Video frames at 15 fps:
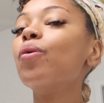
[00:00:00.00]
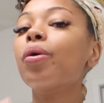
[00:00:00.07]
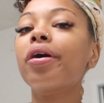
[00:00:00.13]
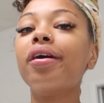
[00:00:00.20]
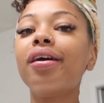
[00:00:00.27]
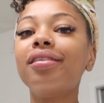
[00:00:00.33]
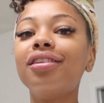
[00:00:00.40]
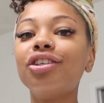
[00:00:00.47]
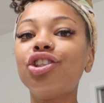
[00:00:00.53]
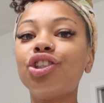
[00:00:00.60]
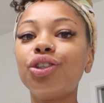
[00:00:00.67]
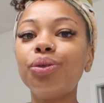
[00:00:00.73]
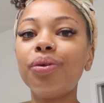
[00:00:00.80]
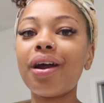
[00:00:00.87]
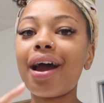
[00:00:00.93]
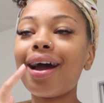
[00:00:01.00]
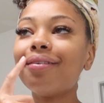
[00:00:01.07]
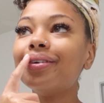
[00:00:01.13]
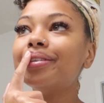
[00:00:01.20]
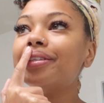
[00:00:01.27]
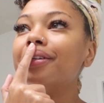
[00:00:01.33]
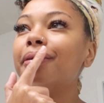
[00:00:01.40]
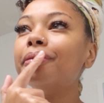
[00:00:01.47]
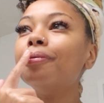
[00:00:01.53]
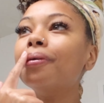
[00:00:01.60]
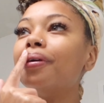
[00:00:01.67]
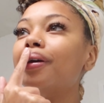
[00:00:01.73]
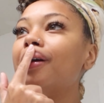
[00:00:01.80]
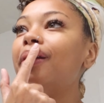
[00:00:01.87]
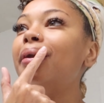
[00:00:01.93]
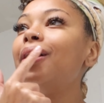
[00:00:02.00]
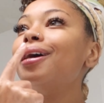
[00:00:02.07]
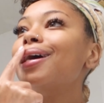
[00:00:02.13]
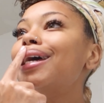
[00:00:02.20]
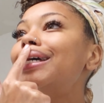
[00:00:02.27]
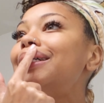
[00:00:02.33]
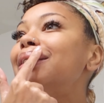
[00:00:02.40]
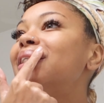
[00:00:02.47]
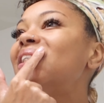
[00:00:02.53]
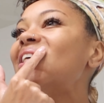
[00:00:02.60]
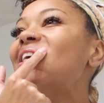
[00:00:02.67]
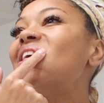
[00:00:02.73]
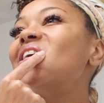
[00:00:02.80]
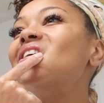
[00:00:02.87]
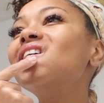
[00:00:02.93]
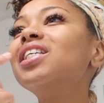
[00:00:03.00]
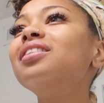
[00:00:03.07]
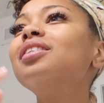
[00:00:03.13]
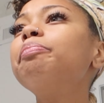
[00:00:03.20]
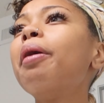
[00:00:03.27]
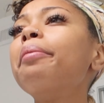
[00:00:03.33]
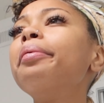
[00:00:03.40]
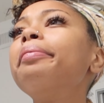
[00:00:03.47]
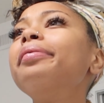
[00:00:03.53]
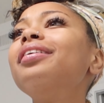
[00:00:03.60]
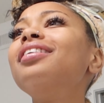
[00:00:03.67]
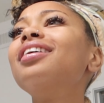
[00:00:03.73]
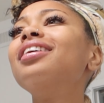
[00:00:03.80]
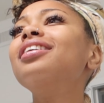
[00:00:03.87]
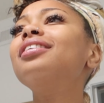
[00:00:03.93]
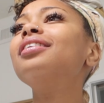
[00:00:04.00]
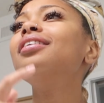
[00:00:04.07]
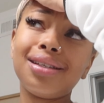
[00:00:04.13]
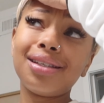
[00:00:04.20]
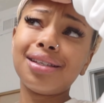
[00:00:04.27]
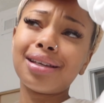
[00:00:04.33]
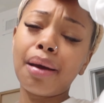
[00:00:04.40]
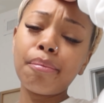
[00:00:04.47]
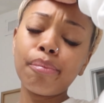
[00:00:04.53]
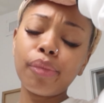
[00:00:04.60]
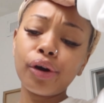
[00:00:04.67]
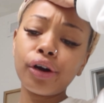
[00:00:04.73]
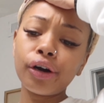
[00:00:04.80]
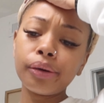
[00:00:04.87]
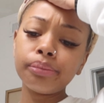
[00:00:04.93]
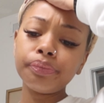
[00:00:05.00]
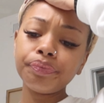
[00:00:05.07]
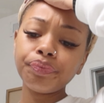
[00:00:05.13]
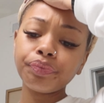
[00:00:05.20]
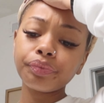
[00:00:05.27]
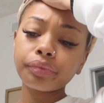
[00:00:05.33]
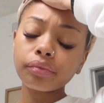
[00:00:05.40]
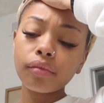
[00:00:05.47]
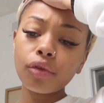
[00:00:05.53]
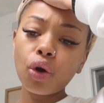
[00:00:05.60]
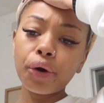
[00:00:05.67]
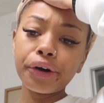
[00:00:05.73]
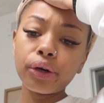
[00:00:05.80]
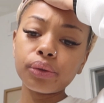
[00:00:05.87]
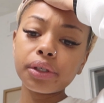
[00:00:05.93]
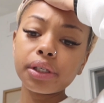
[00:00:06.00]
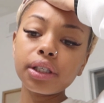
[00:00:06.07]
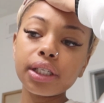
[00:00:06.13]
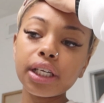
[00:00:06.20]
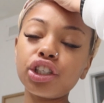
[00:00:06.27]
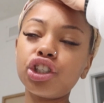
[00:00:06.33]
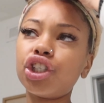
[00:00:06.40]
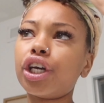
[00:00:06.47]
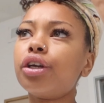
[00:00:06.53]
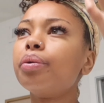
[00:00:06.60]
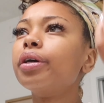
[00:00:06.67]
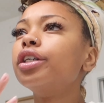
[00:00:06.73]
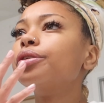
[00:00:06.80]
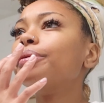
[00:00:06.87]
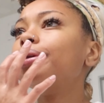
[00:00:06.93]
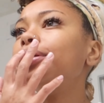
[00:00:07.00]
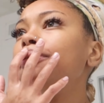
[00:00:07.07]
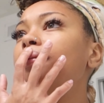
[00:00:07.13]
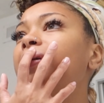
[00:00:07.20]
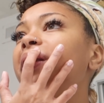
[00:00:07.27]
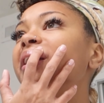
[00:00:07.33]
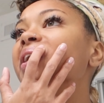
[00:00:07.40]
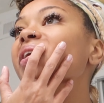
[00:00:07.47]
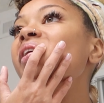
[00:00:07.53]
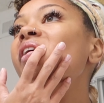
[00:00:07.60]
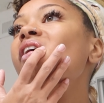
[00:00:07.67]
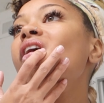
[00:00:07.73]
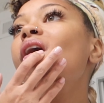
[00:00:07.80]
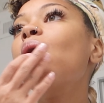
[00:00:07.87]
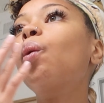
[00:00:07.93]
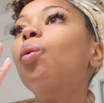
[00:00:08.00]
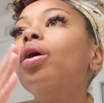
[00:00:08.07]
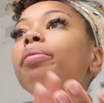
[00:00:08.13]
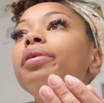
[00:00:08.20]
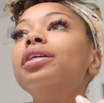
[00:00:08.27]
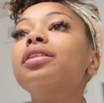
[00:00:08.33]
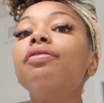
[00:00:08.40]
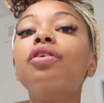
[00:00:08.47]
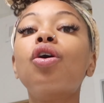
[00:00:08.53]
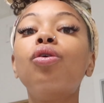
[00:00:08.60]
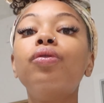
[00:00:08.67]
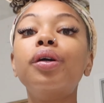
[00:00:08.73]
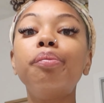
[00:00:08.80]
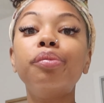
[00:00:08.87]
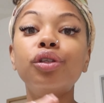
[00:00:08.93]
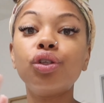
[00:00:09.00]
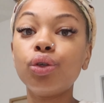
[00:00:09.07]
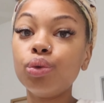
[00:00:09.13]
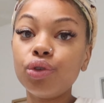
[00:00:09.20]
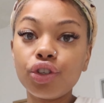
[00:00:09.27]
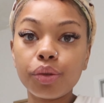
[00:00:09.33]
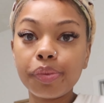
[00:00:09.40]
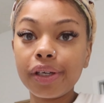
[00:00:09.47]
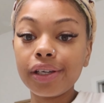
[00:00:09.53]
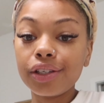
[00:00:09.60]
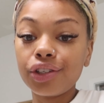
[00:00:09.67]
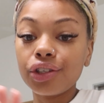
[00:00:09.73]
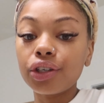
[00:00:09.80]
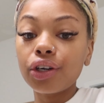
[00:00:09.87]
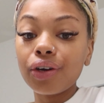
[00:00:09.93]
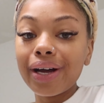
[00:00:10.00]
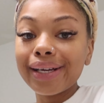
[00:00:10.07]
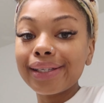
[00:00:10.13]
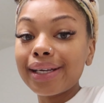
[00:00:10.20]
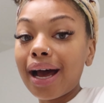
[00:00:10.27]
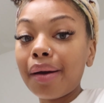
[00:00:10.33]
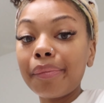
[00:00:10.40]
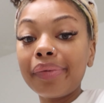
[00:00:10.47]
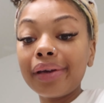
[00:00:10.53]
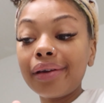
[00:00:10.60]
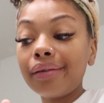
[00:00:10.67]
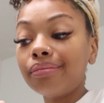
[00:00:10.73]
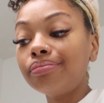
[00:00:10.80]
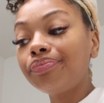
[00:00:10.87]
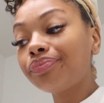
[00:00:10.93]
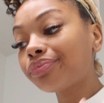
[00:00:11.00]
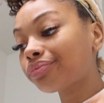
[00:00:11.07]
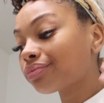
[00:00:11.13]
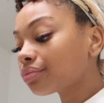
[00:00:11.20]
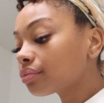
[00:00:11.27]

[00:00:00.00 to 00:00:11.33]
for the shoot. I haven't done one since probably like December, or no, since like January twenty twenty. One, because of COVID, but two, just because your girl has not been